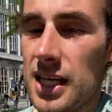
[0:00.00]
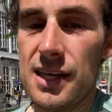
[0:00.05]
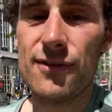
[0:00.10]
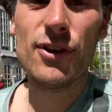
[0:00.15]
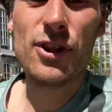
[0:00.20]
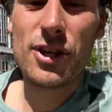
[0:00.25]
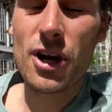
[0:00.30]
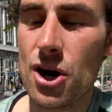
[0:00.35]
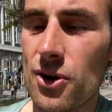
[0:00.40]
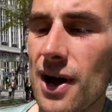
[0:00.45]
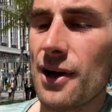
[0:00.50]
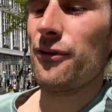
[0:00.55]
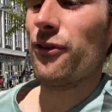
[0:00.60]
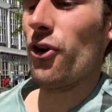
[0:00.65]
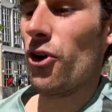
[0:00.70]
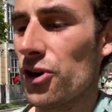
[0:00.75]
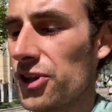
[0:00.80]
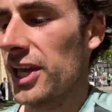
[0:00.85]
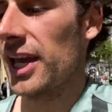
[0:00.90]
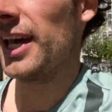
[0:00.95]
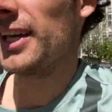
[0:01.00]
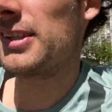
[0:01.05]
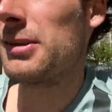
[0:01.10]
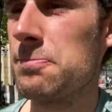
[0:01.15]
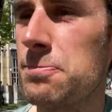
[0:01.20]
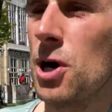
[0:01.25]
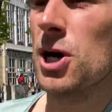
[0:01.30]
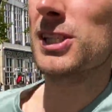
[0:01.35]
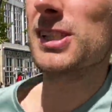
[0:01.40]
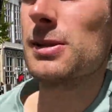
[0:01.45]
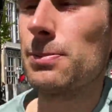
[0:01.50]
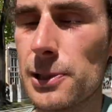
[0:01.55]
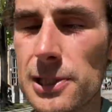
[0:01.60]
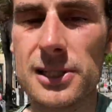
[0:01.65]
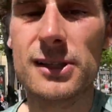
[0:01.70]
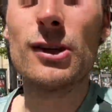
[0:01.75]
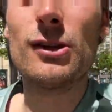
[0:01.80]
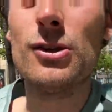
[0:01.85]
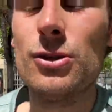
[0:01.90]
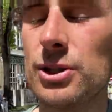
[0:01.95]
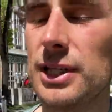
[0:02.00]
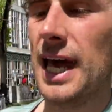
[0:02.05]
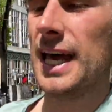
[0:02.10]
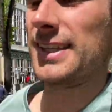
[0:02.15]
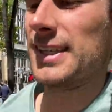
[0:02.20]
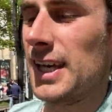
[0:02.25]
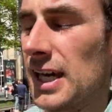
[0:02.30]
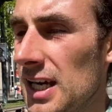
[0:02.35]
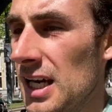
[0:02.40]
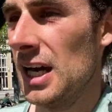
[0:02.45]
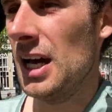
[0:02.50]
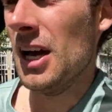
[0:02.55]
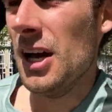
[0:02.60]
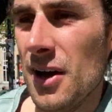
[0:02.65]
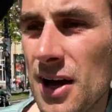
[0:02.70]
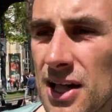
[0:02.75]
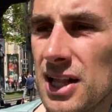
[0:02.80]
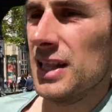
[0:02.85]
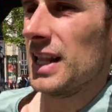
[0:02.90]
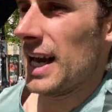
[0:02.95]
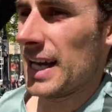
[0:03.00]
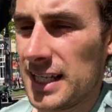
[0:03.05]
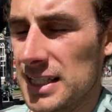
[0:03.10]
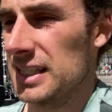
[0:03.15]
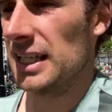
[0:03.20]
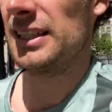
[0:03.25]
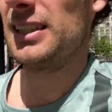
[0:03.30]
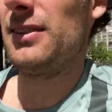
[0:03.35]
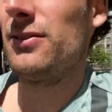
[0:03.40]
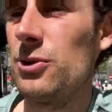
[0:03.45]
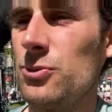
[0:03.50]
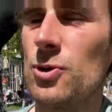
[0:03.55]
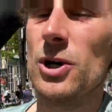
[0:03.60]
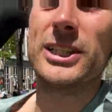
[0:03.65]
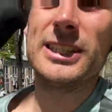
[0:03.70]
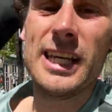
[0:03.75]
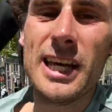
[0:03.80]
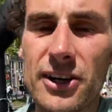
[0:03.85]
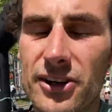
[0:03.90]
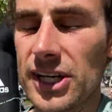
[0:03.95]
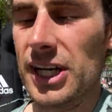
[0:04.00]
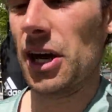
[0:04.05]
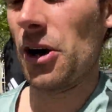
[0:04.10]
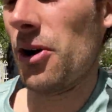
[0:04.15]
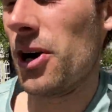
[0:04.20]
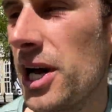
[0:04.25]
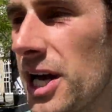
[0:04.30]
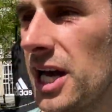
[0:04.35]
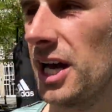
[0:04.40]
even though I thought it's impossible to do that, like not even one year ago.